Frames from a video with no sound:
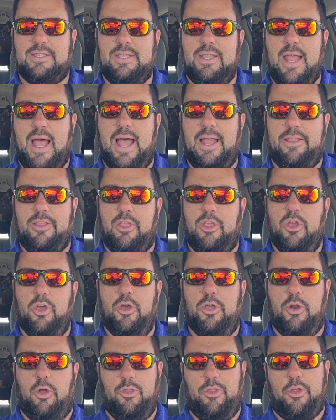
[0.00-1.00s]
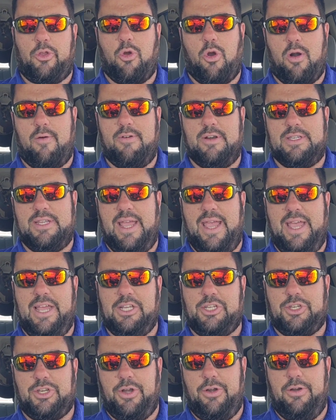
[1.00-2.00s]
not good on the Carver's
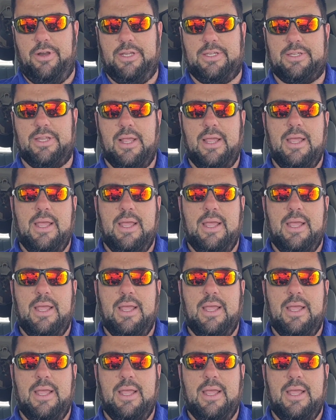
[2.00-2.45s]
Edge series,